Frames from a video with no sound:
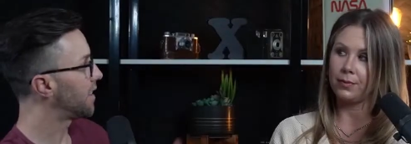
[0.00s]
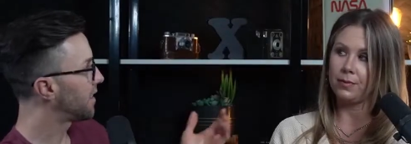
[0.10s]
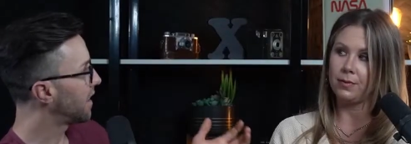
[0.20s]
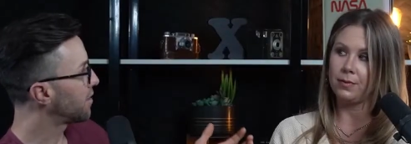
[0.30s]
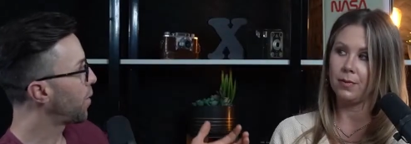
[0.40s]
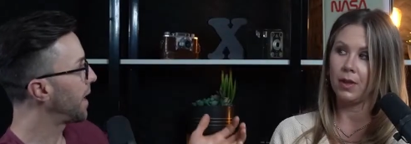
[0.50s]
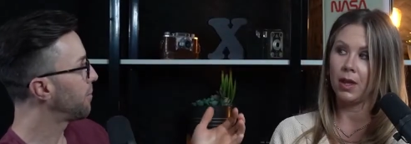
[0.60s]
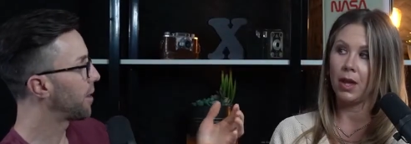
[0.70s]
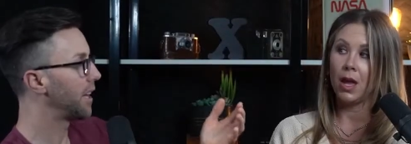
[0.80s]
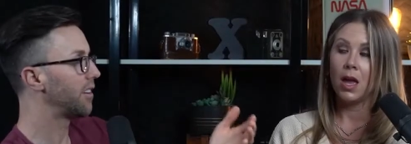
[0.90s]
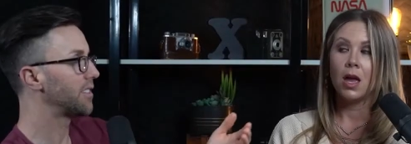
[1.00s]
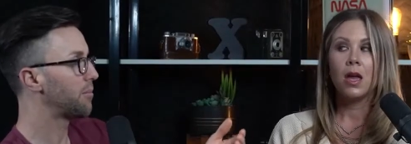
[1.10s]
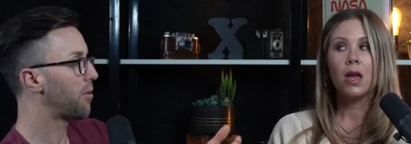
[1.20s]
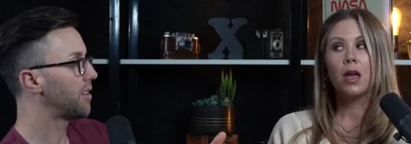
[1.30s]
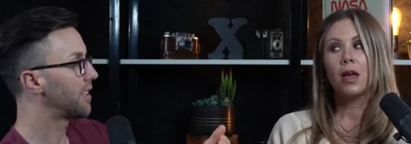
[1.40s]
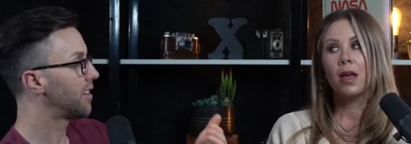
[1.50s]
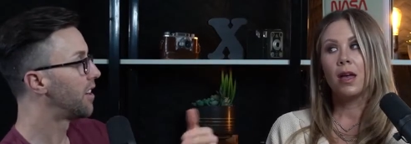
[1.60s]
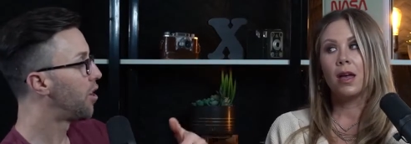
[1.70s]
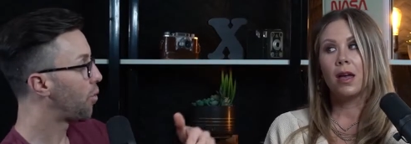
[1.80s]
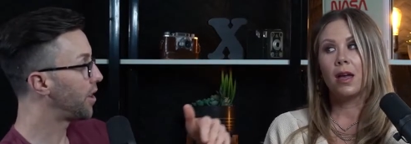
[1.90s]
Speaker 1: with that as a wedding planner, as a
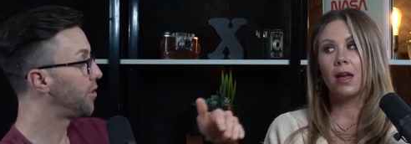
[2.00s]
bartender,